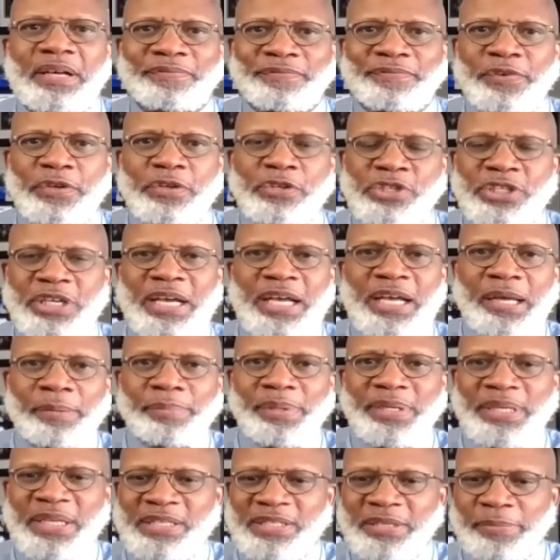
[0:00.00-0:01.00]
of your
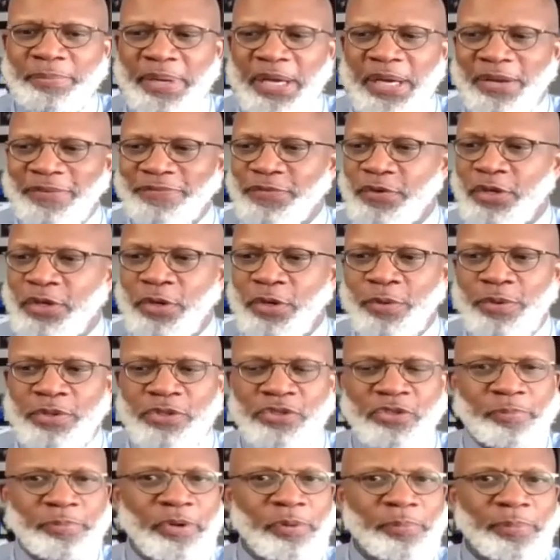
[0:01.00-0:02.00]
job. It doesn't matter if you go
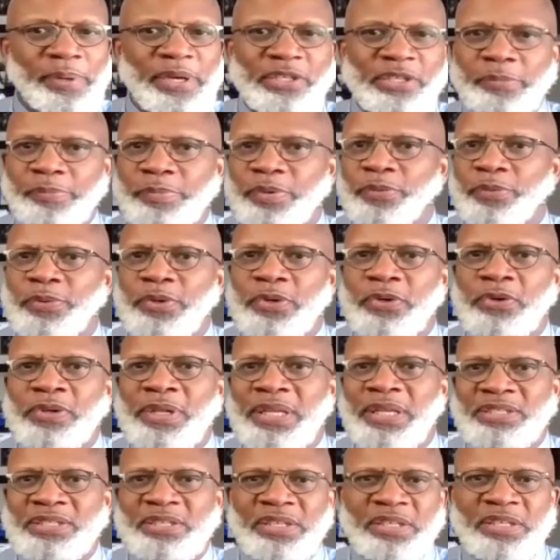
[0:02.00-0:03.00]
into probation
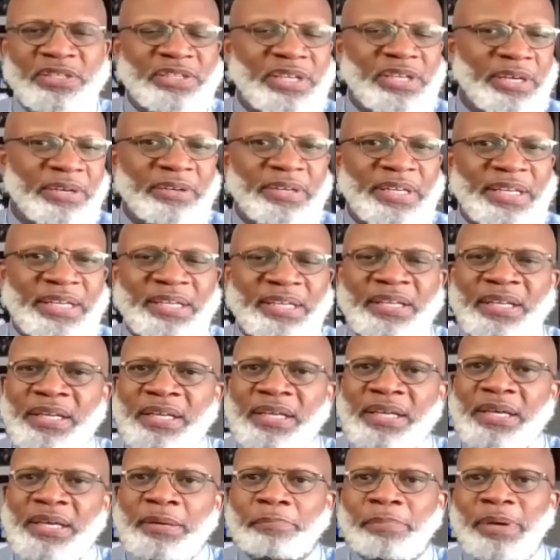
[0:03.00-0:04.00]
parole as an attorney,
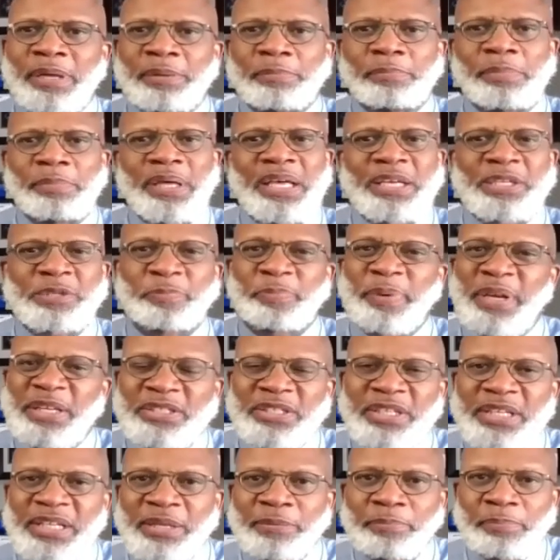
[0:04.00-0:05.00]
but but
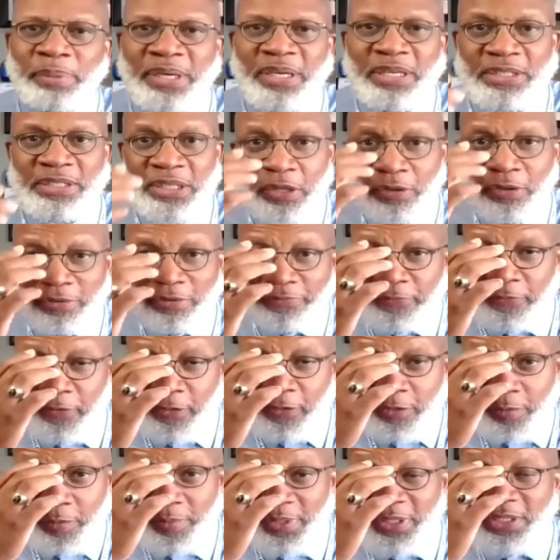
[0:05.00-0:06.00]
especially because law
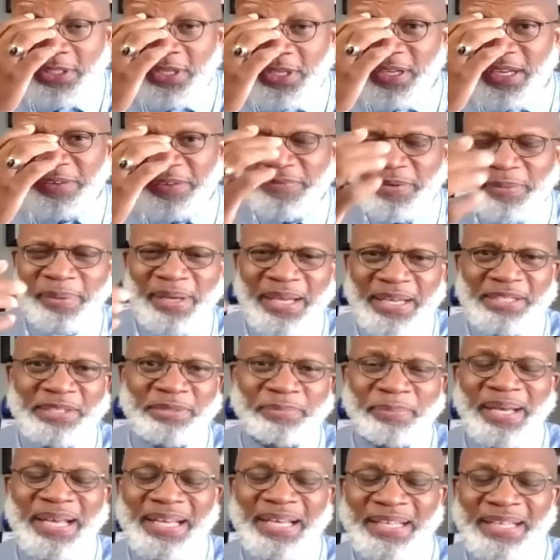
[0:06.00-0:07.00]
enforcement is on
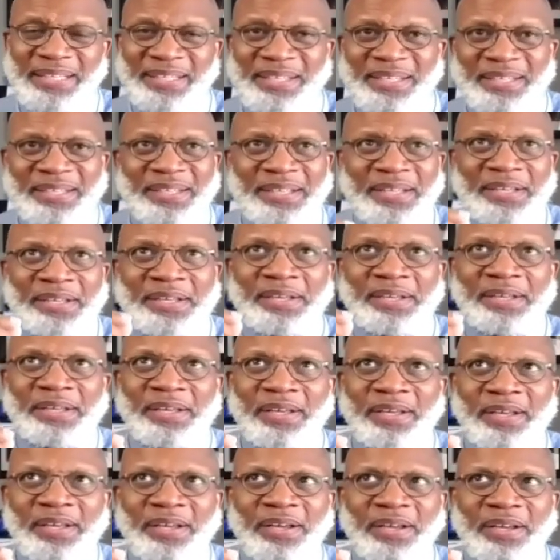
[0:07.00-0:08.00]
everybody's mind.
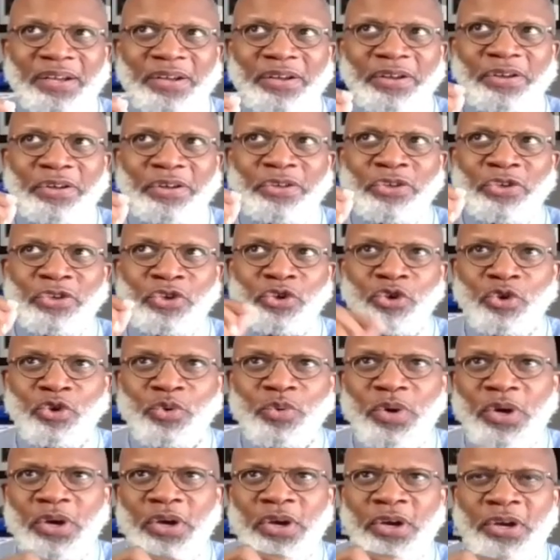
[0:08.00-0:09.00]

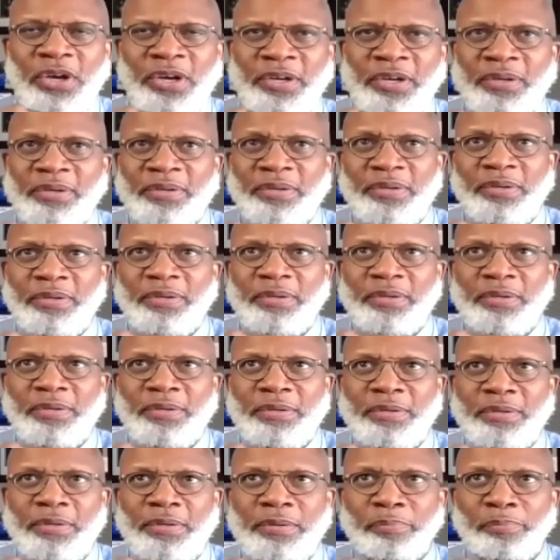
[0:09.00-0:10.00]
You are
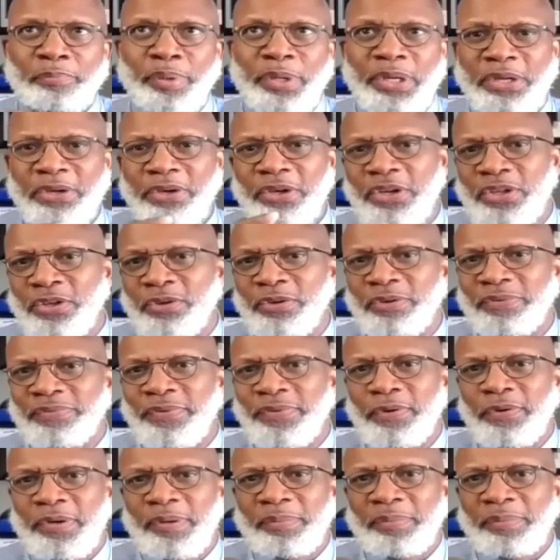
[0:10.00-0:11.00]
putting on a
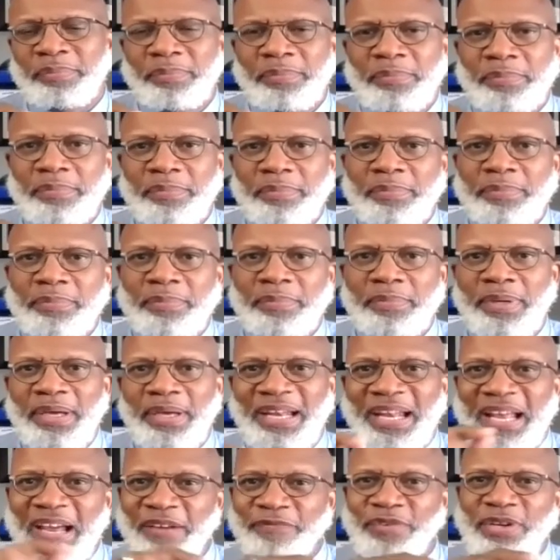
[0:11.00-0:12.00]
uniform,
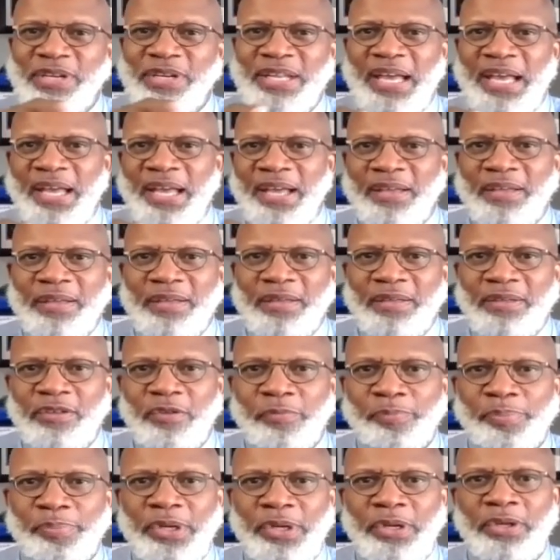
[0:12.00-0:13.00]
and every day
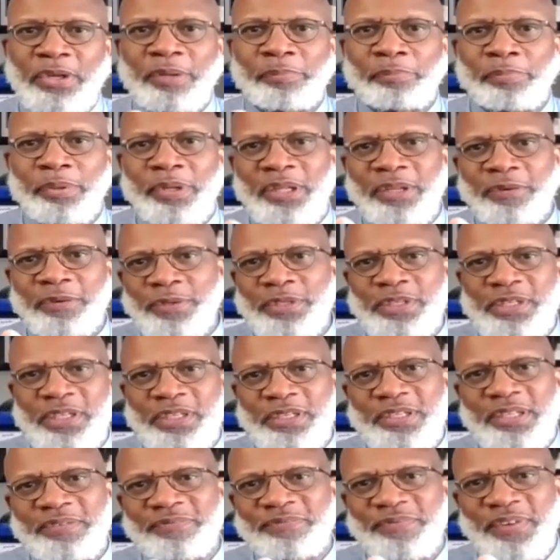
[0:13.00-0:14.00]
you put on a
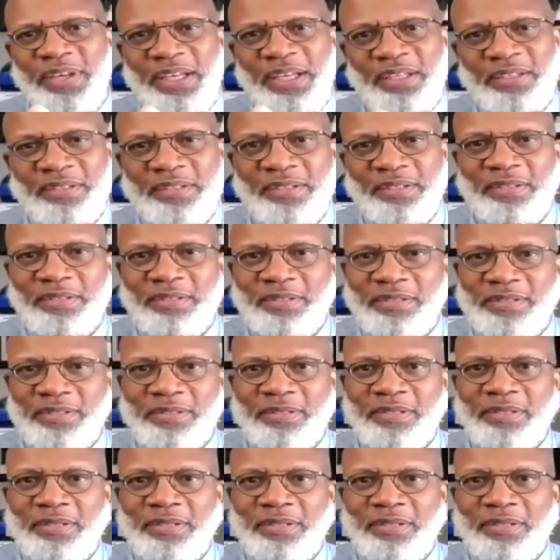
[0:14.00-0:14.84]
bullet-resistant vest,